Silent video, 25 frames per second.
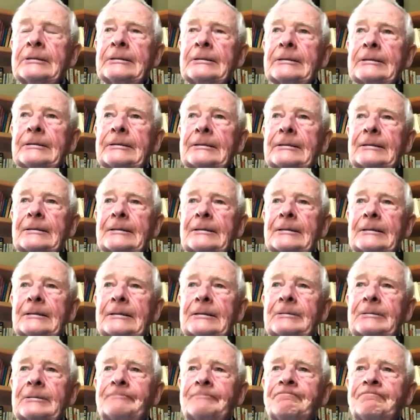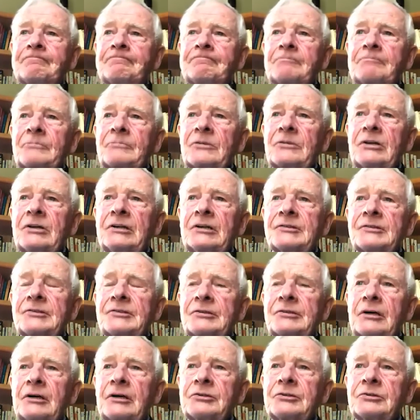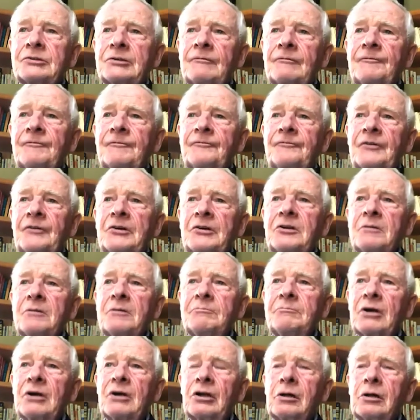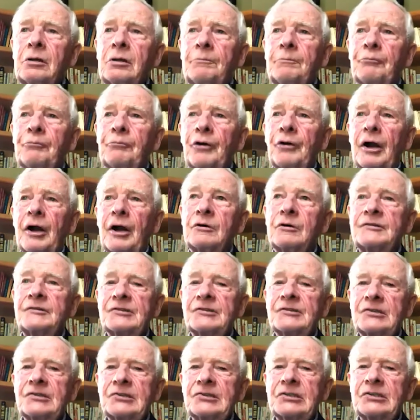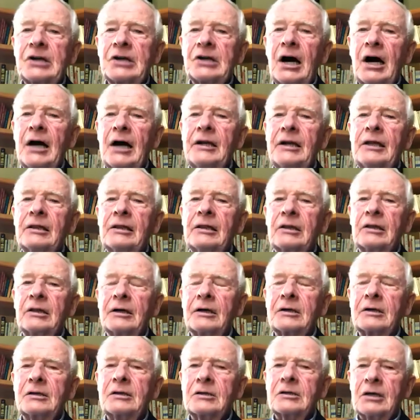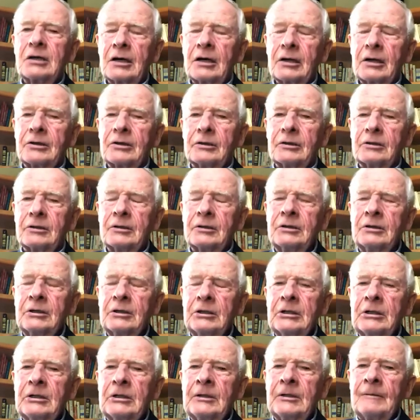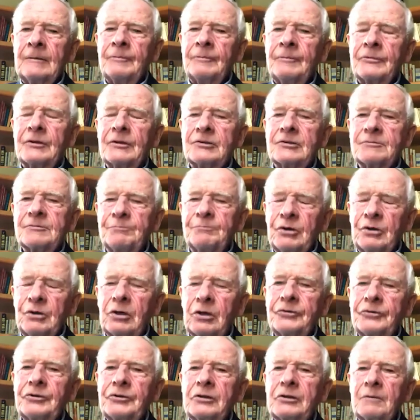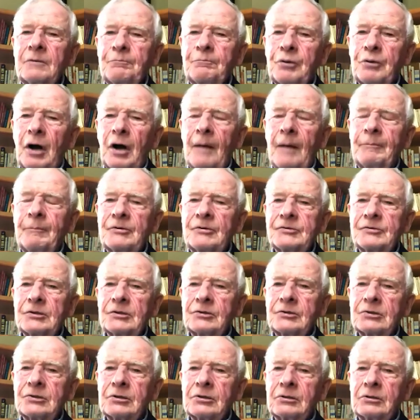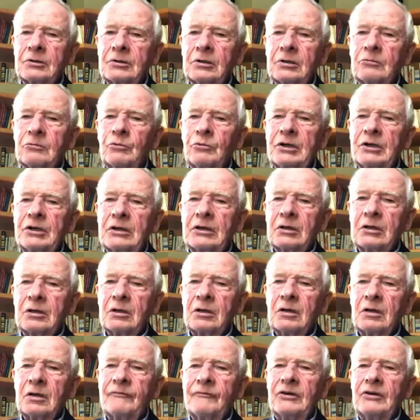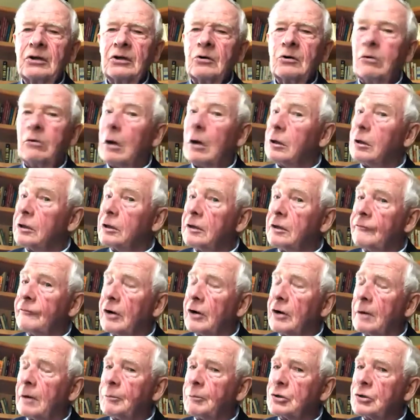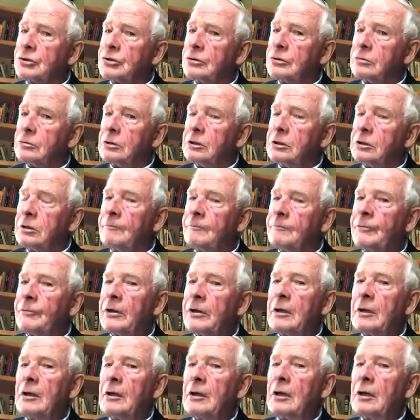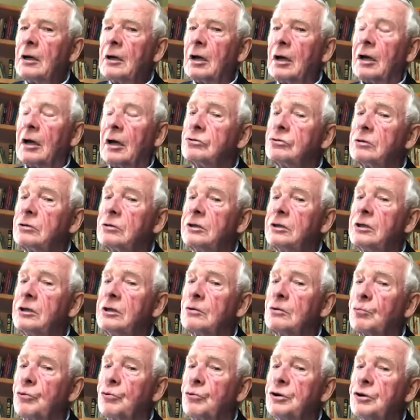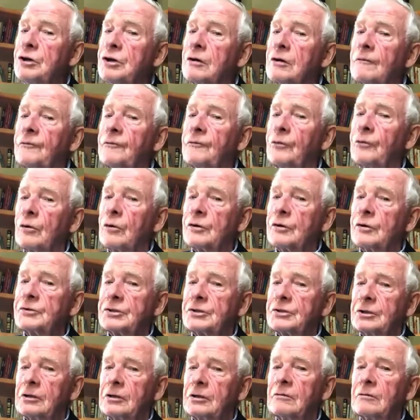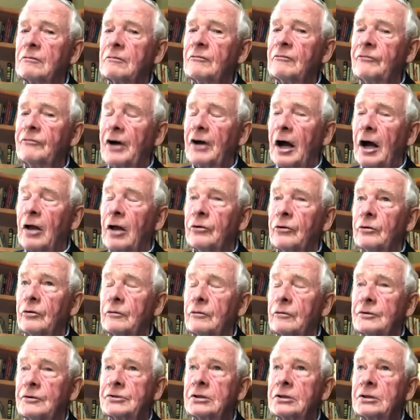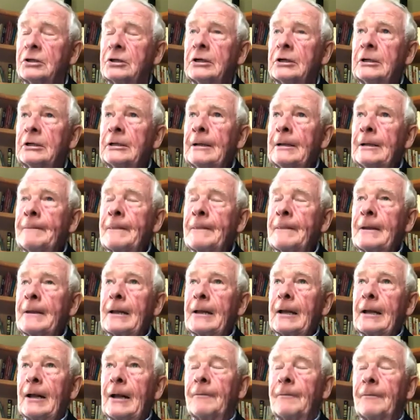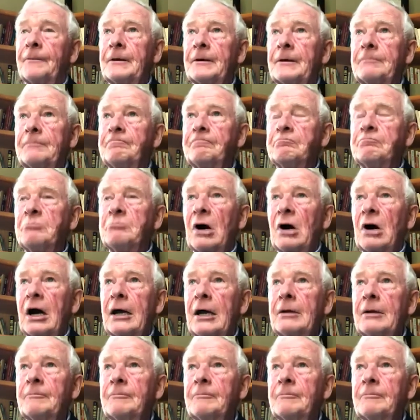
is such a fundamental priority, especially for a society like Canada, that's built on the proposition that we can have equality of opportunity and excellence too, as mutually reinforcing values. And that by providing